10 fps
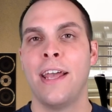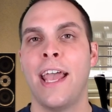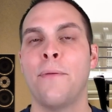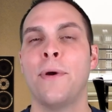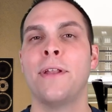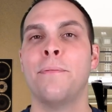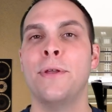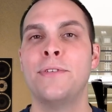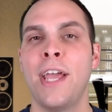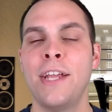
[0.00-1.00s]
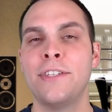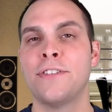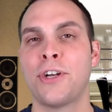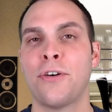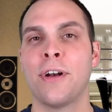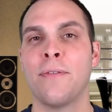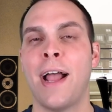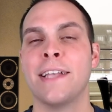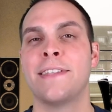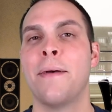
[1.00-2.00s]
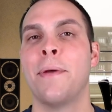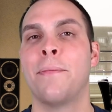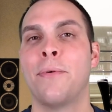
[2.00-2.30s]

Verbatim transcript: And when mutations occur in RAS that